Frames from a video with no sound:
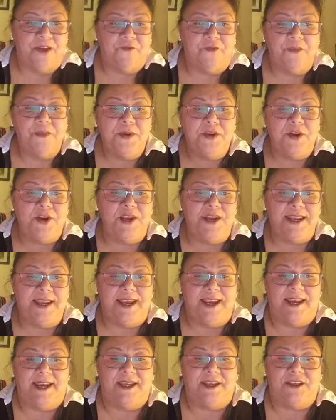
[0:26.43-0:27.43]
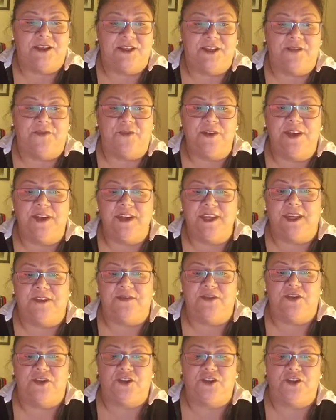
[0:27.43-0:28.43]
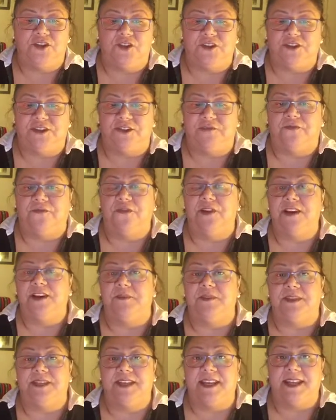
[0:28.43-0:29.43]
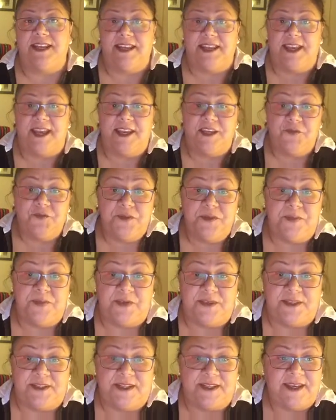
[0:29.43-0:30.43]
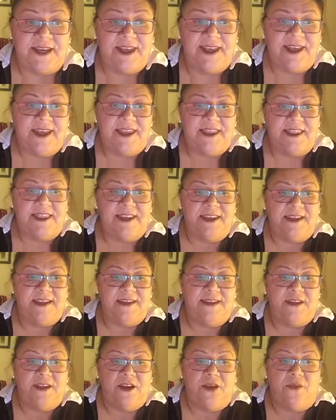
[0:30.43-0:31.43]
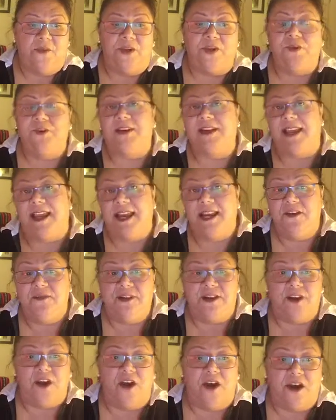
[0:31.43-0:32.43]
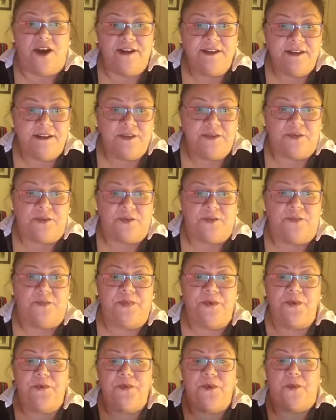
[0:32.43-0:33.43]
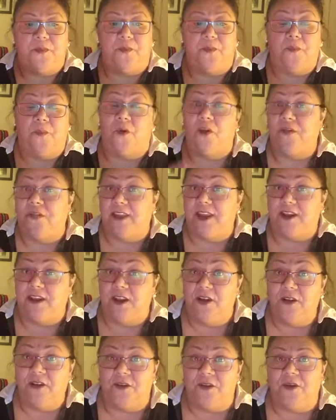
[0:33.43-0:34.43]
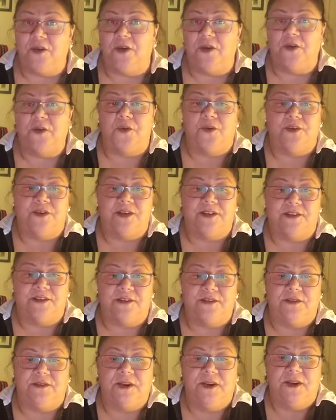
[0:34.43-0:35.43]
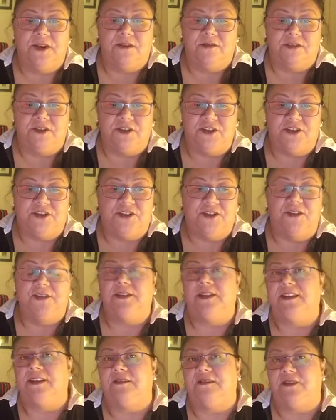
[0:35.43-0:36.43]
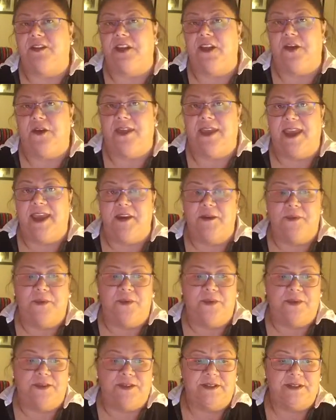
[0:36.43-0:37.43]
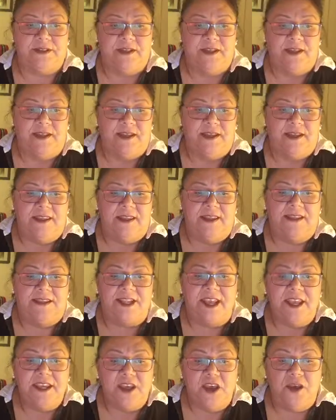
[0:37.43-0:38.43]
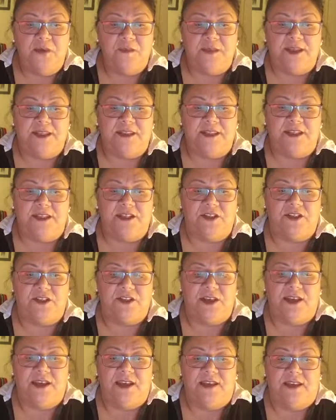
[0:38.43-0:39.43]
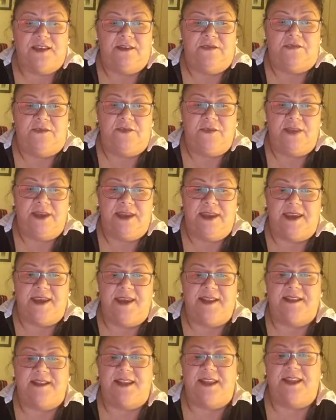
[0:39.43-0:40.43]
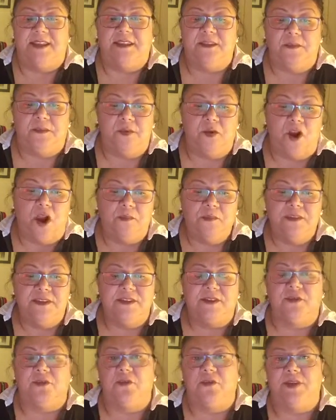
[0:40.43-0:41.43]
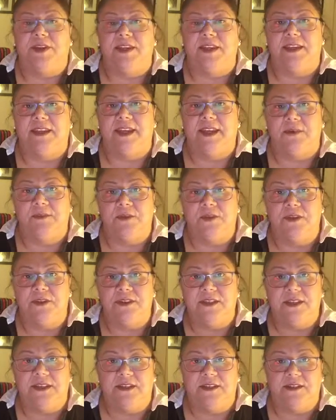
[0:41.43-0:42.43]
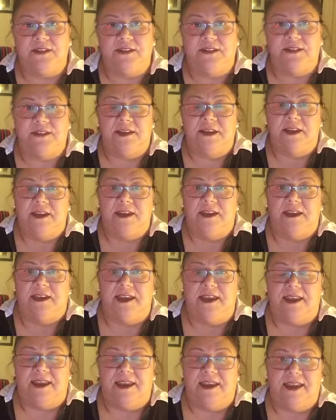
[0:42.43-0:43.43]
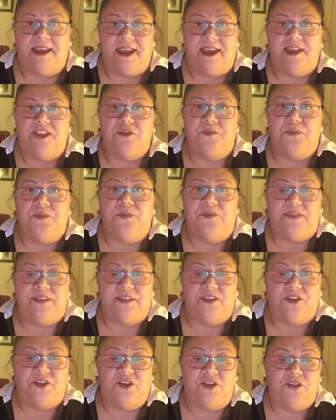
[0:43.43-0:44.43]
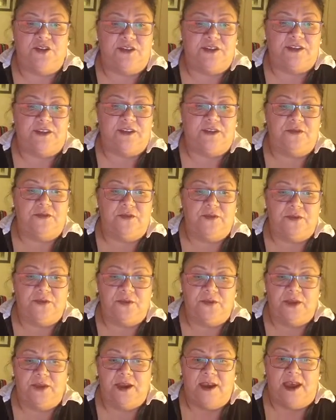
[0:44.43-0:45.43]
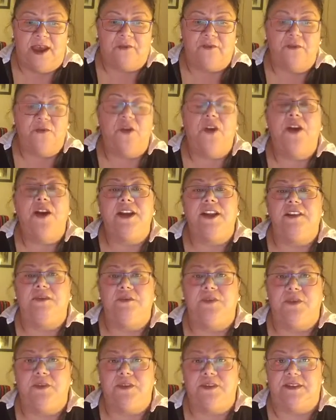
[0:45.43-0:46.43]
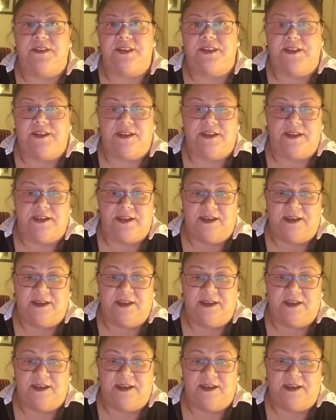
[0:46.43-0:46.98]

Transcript: From an early age, if we can give students the freedom to get engaged with music, then we could later in high school build on what they know, according to Richard Gill in the video Counterpoint. The take-home message for me is that in the primary school, we can get music engagement with students through a variety of music